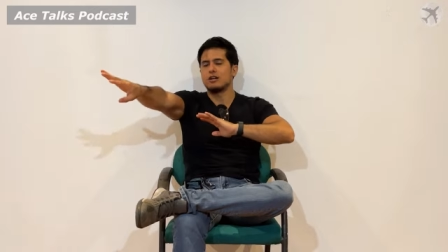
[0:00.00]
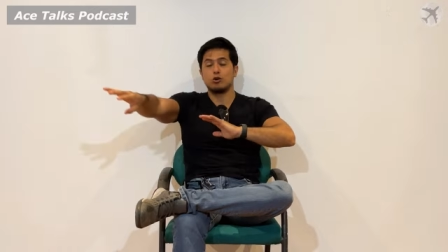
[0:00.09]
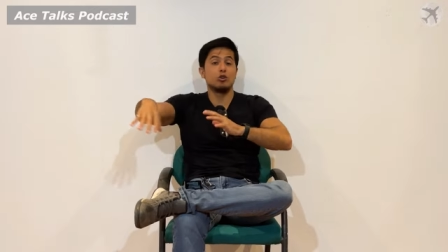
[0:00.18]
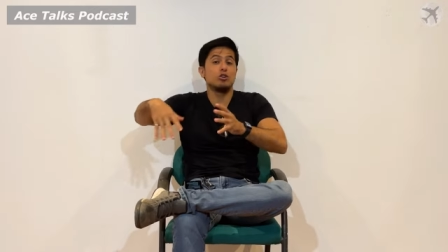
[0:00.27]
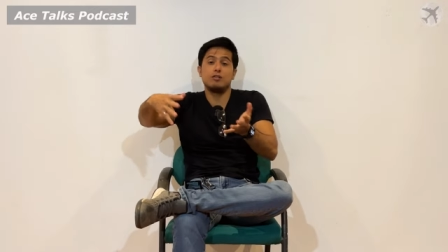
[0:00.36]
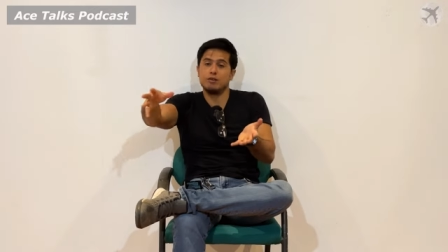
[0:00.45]
Or
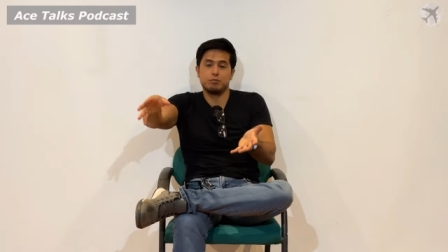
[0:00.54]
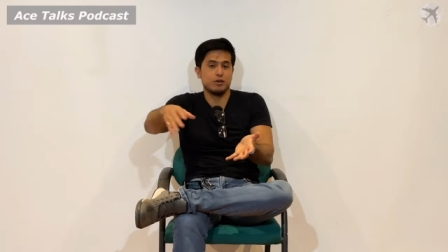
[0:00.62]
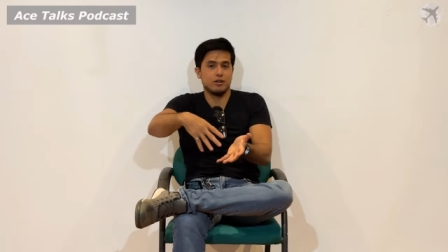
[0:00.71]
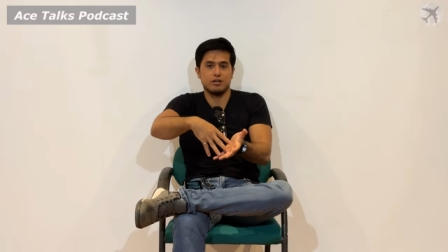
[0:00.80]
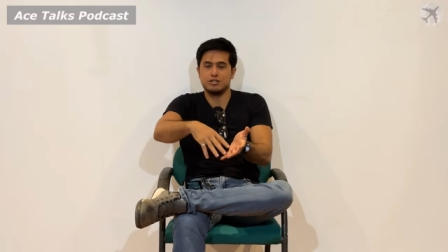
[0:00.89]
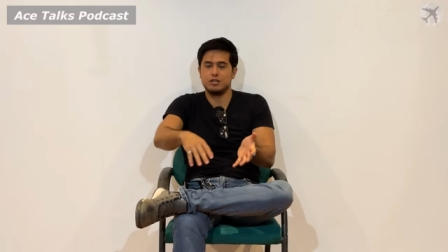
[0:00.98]
you don't even put it
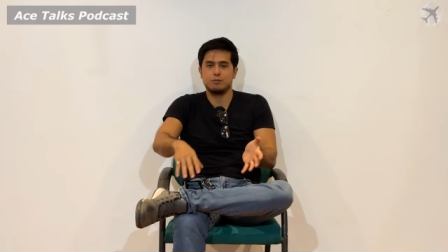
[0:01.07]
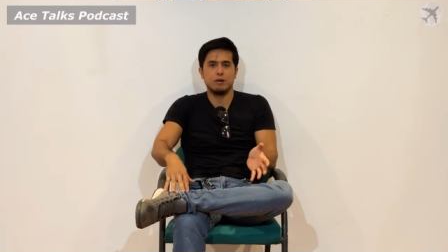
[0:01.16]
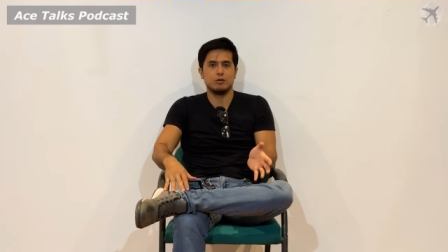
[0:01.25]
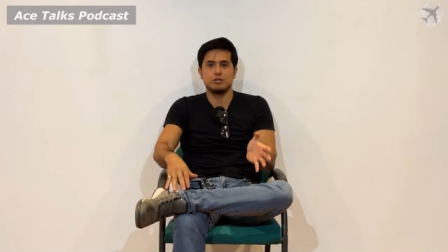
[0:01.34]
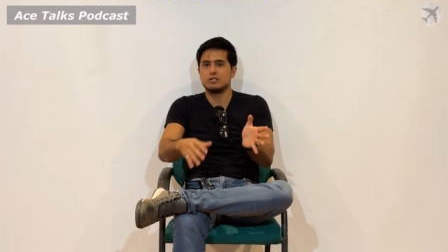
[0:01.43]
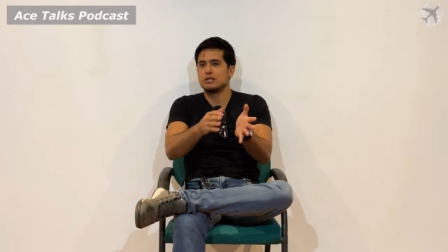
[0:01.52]
on a sheet of paper.
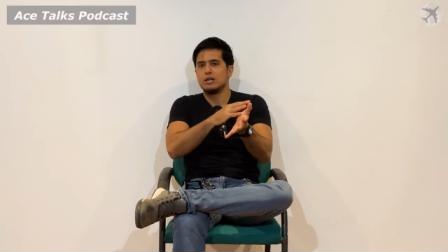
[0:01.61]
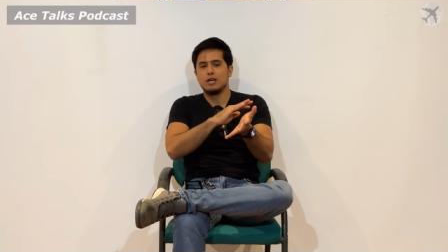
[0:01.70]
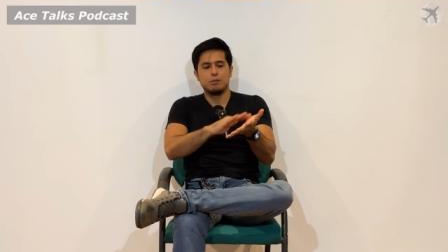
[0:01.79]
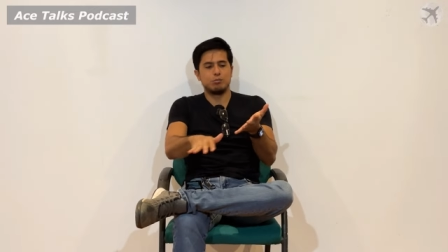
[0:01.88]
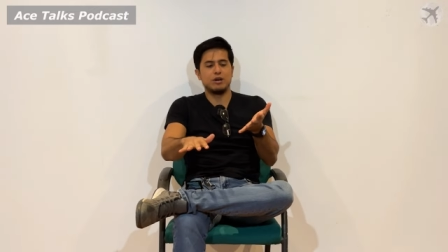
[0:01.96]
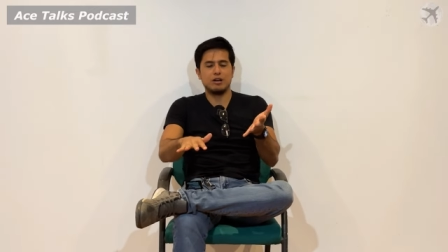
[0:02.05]
You just
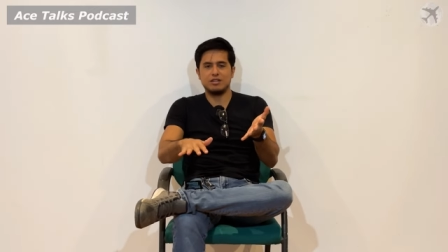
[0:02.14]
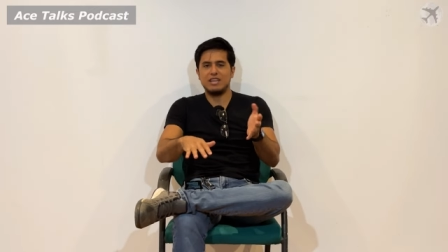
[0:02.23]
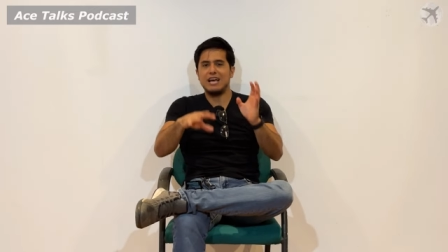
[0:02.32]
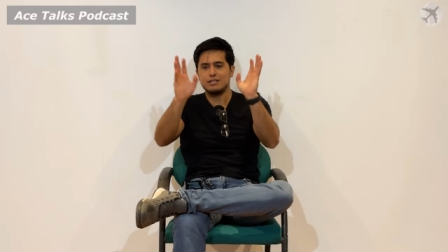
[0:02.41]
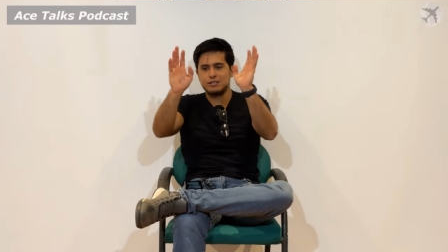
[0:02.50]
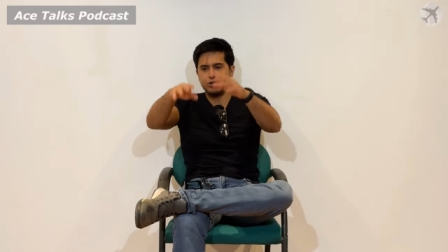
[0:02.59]
bring out the
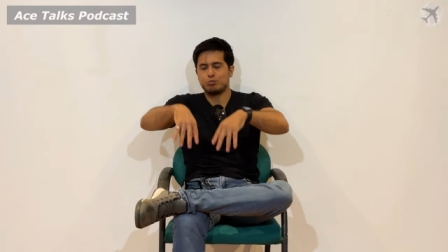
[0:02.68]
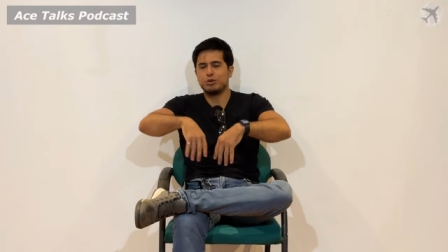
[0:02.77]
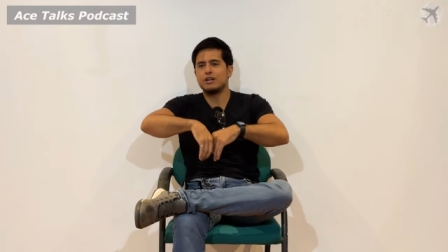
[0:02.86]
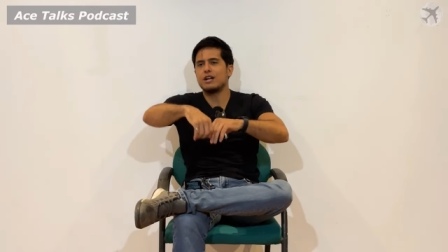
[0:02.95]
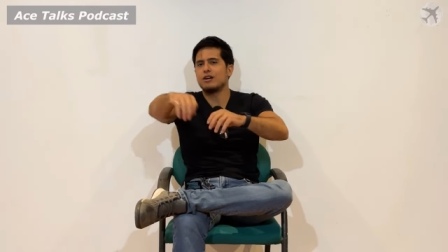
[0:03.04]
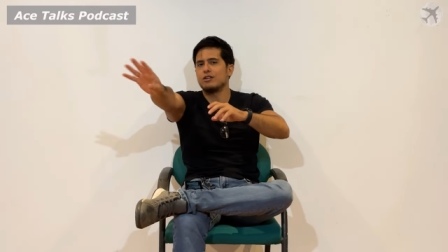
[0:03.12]
answer, you print
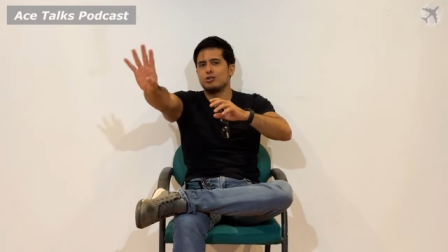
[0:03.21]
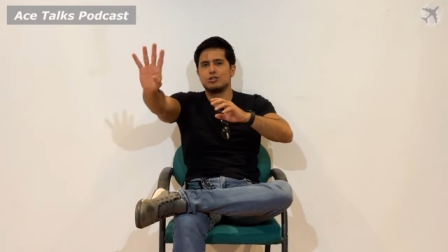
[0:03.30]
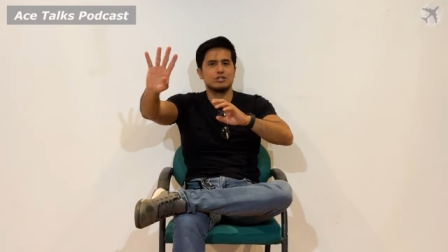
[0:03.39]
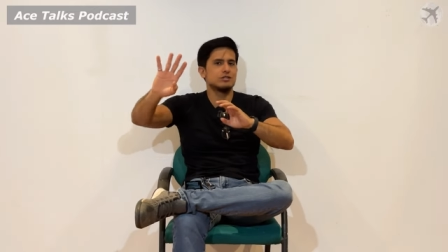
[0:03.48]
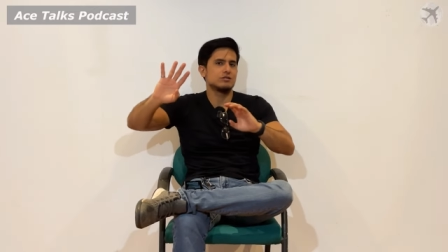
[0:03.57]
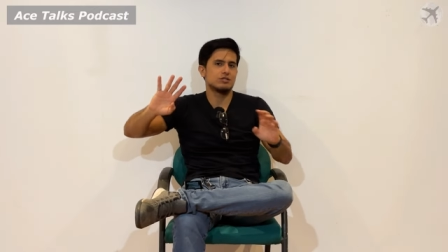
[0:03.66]
it out, and you
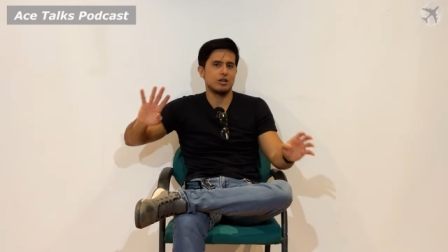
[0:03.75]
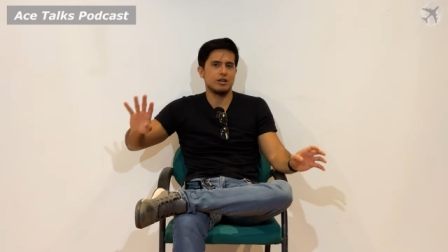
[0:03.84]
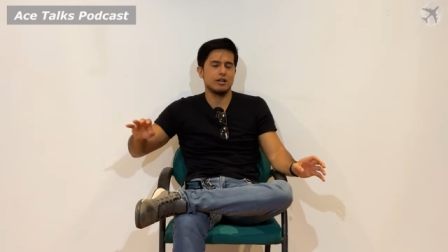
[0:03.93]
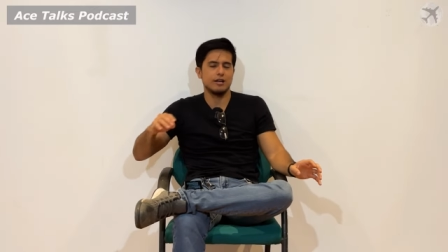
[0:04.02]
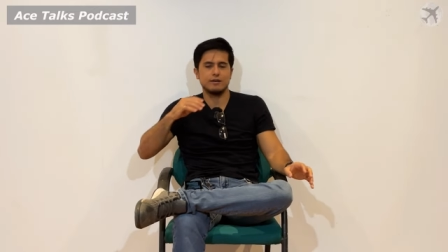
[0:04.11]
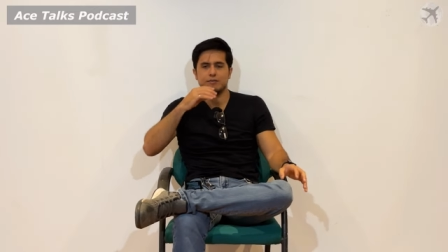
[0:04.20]
just turn it
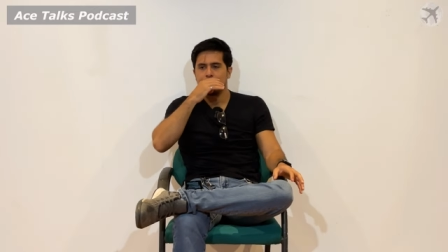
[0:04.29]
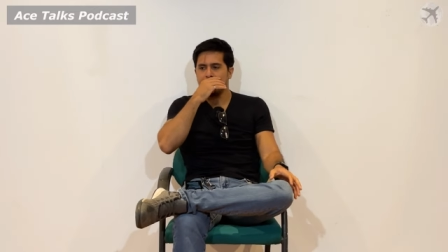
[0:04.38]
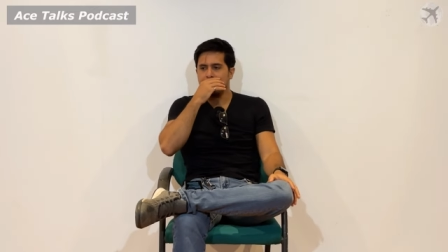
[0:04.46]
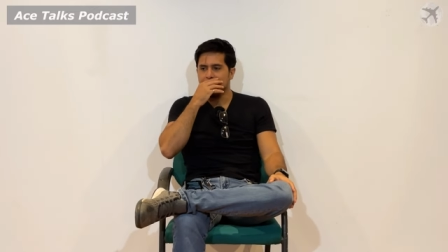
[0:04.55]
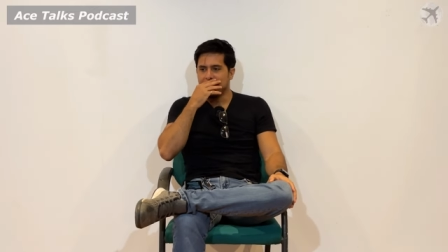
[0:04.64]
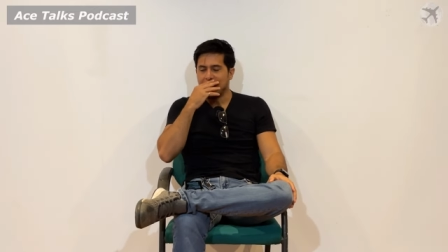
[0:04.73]
in
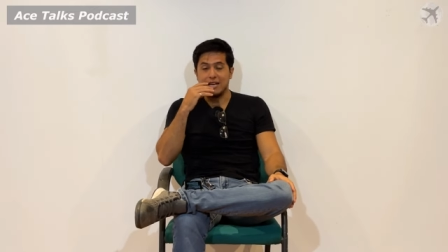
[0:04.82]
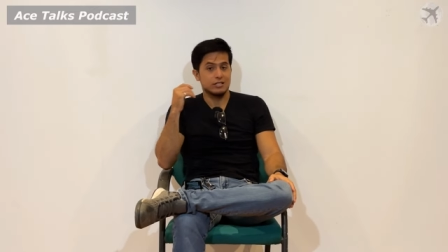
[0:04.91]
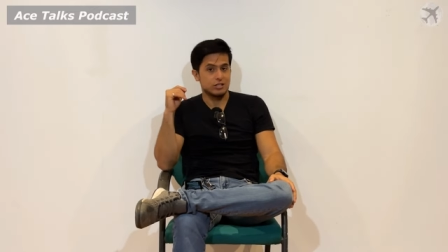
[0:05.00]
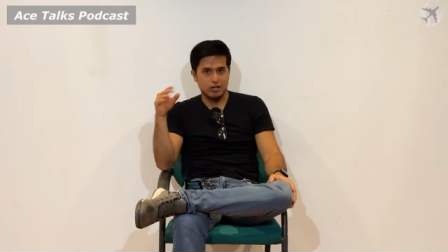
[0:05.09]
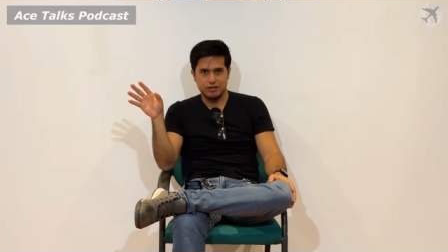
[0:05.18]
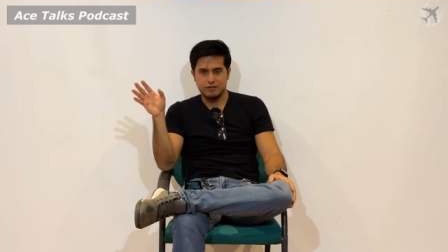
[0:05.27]
and it's gone.